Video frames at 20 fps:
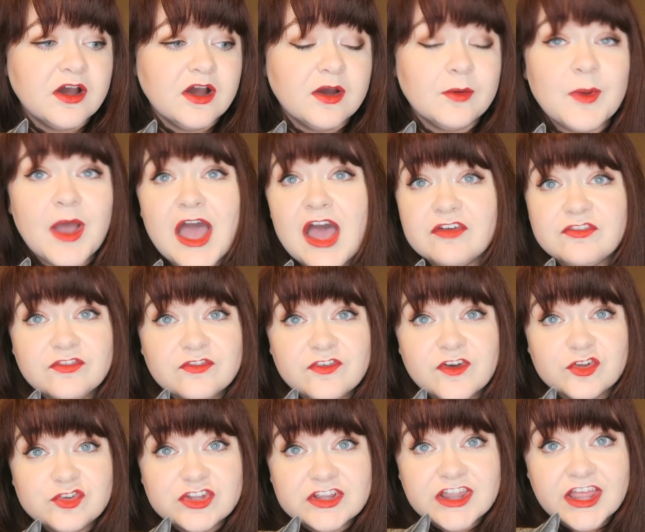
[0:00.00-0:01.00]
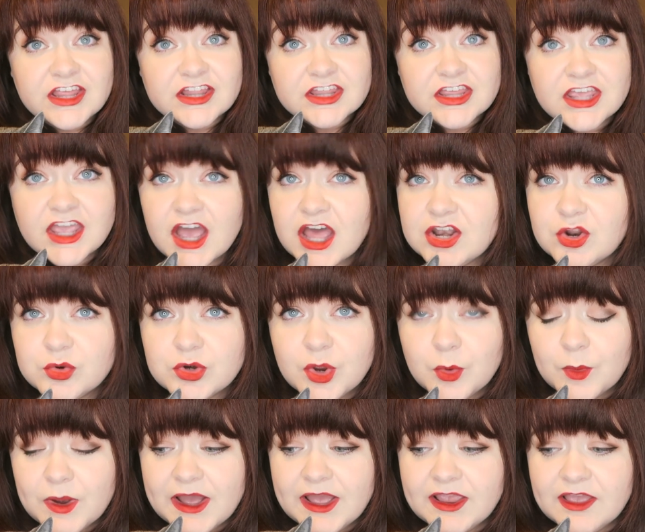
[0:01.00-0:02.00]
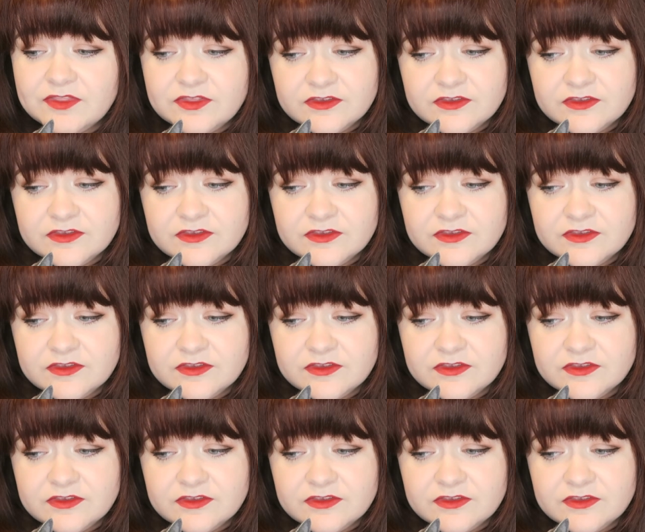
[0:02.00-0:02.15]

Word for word: Um, I haven't felt it lately. I don't know why.